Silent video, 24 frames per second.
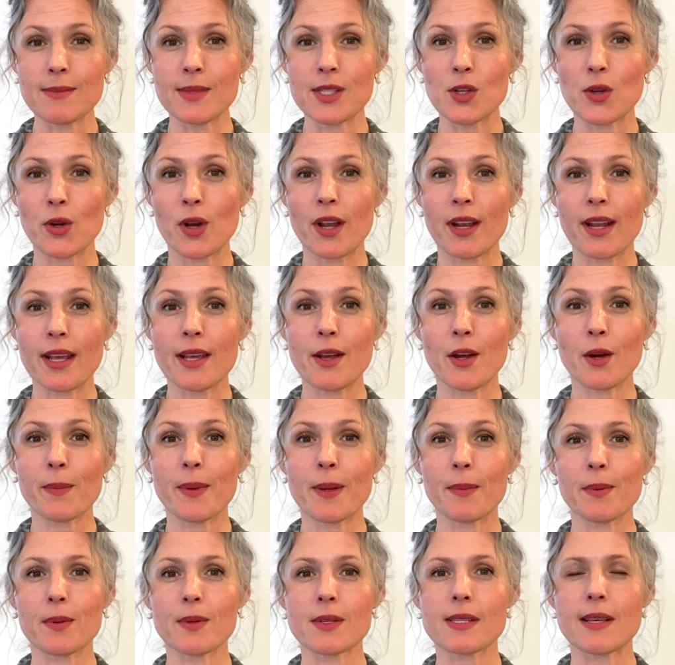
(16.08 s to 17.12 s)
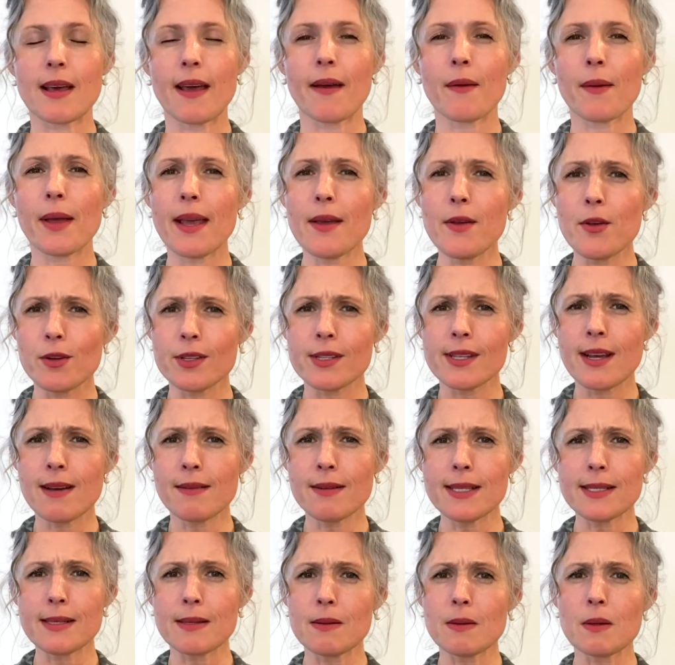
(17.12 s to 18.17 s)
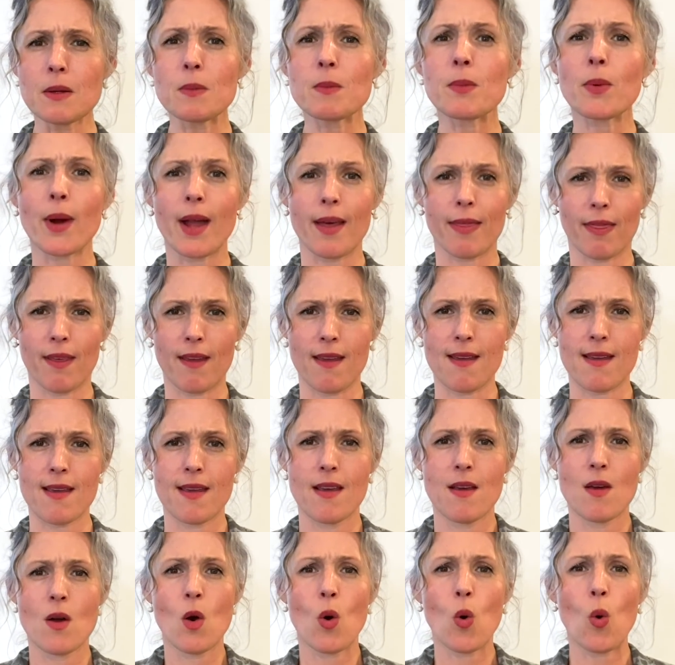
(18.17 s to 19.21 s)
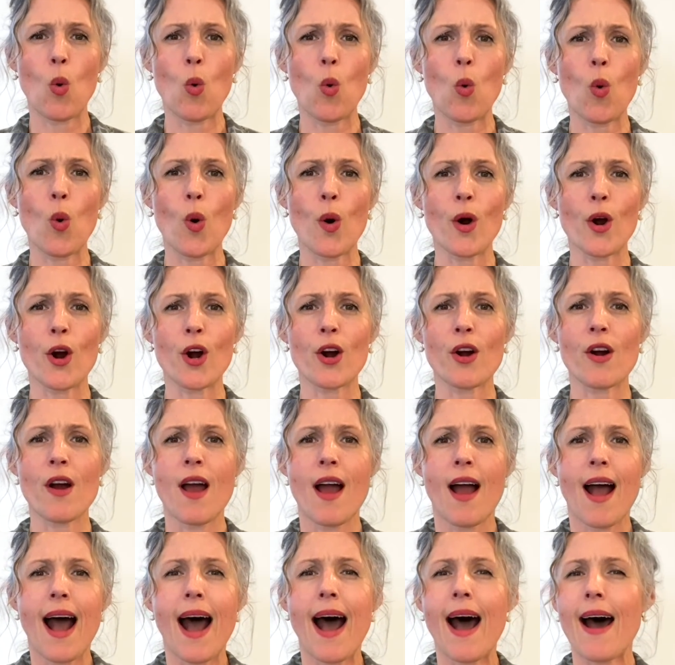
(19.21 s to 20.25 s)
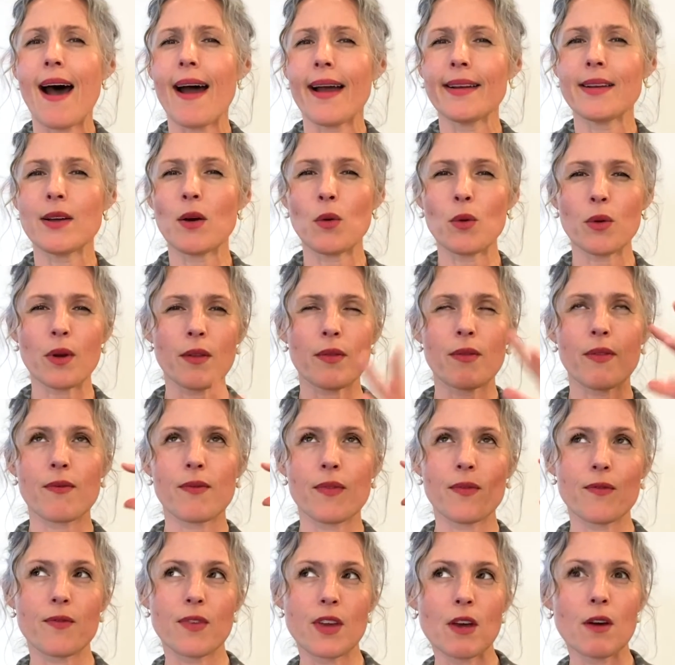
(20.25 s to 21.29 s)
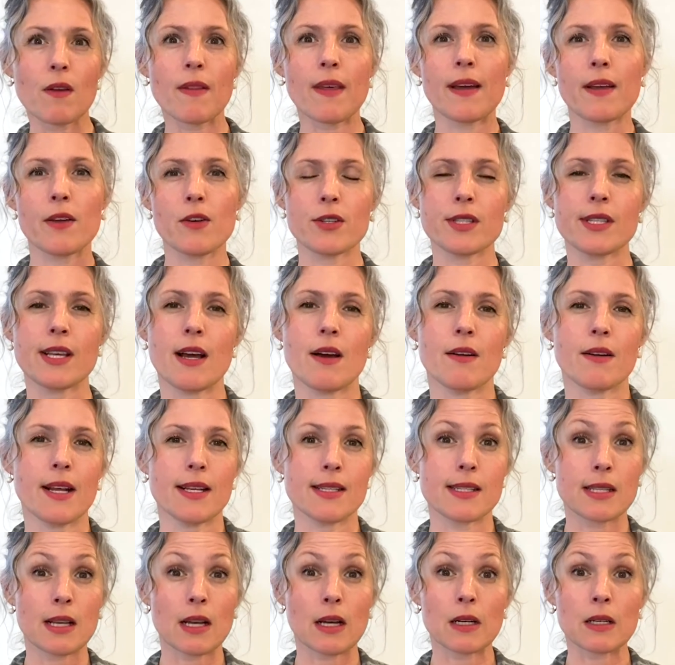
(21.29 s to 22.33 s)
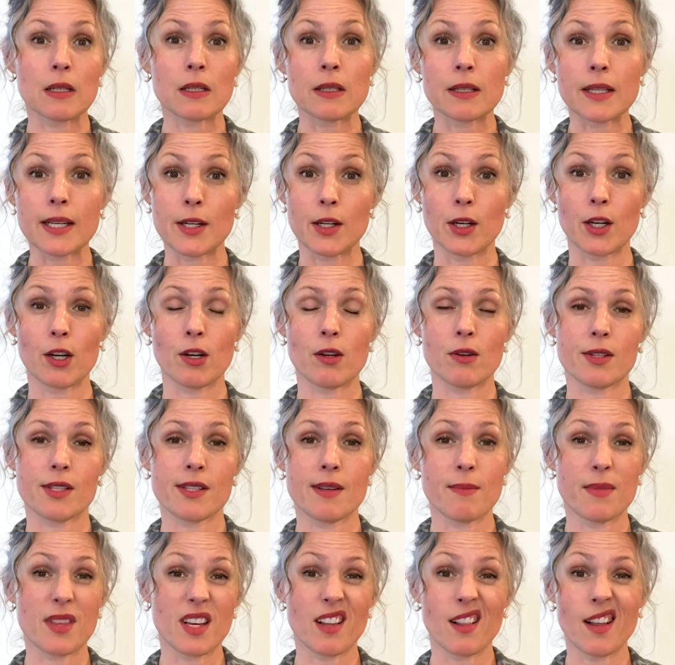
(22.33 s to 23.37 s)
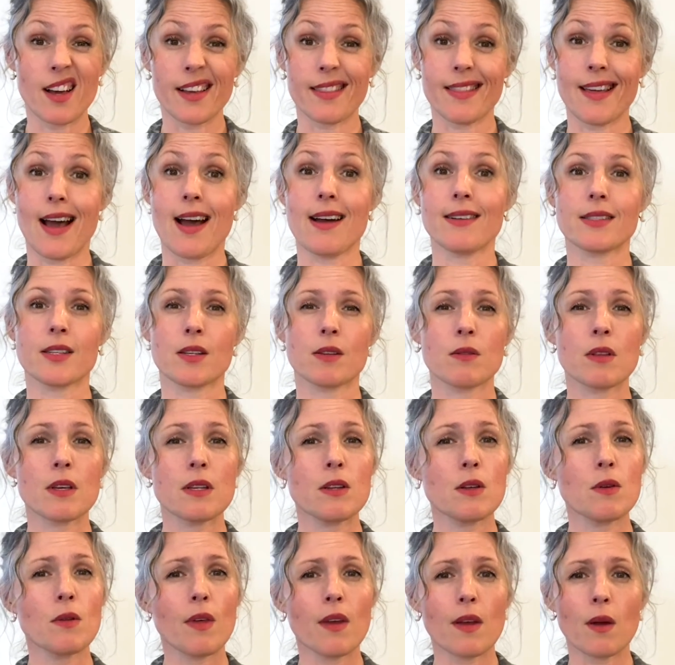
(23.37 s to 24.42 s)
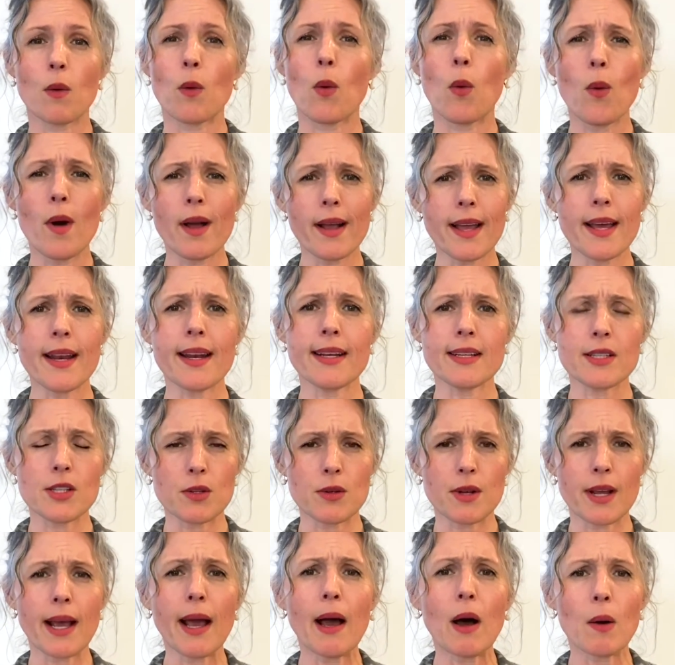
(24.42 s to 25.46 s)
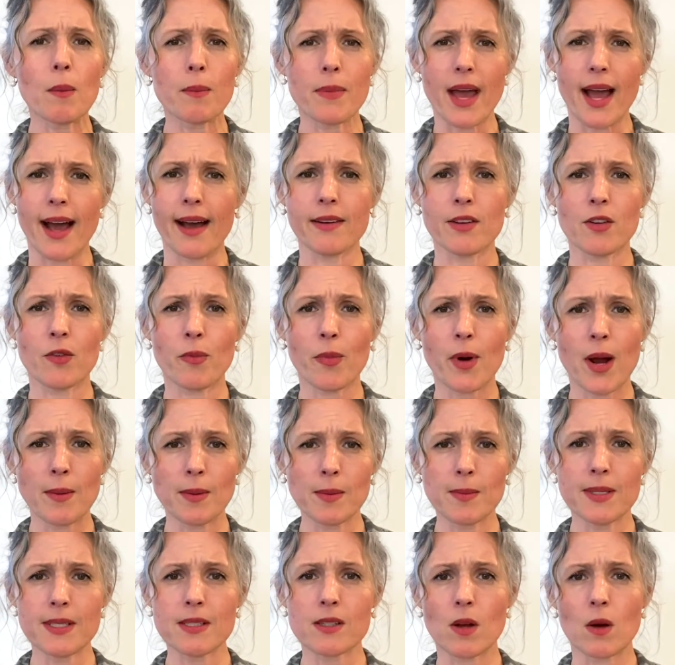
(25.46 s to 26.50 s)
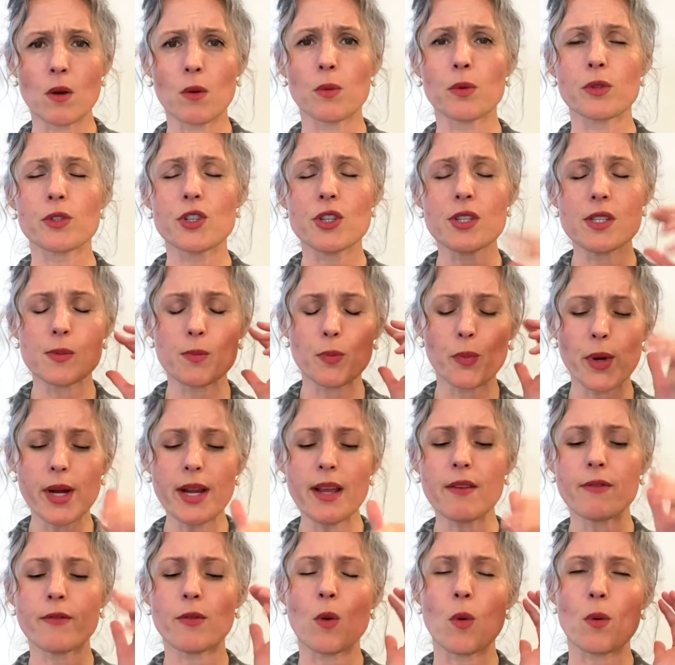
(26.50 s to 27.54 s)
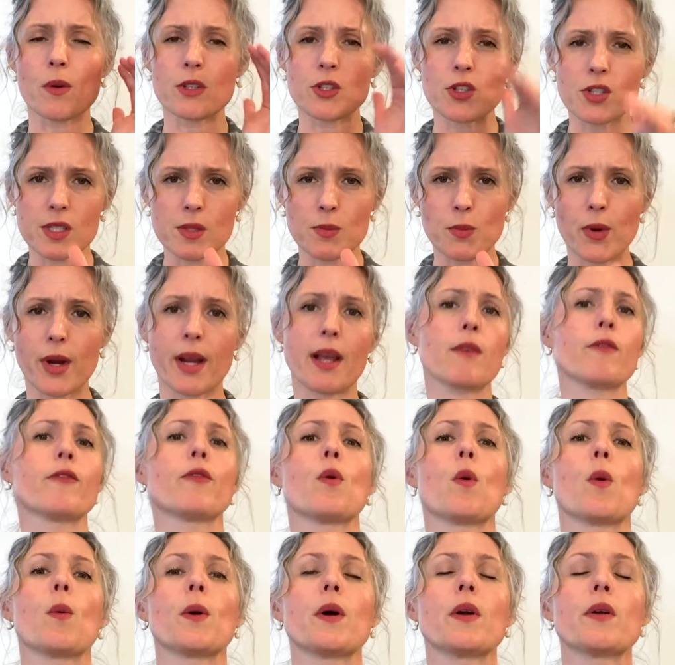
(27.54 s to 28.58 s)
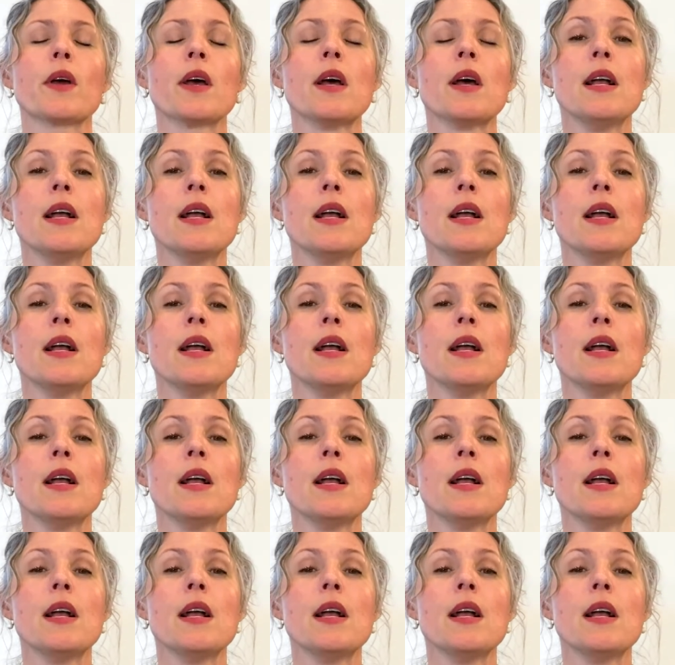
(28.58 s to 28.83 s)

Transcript: you're going to hear people say, okay, your sound is a little breathy, or I don't feel that your sound is clear, or something like that. So then you think, well, what can I do to help that? And you've probably been told, well, just bring it forward, just bring it forward.